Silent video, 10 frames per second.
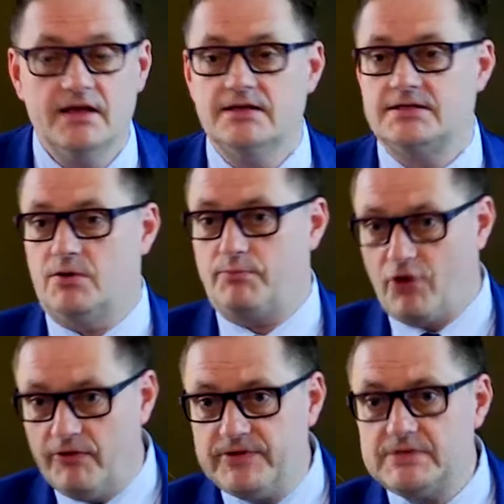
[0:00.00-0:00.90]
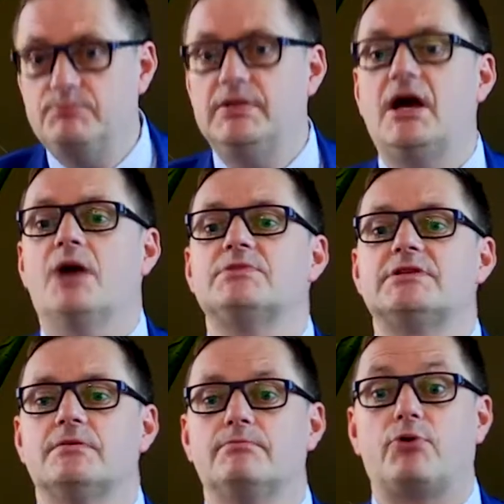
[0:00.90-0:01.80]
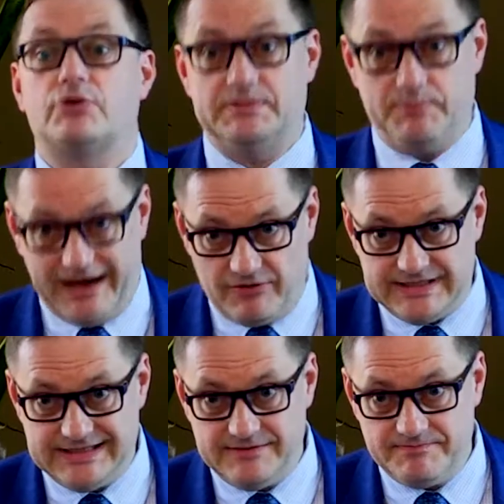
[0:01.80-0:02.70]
So profit becomes prosperity.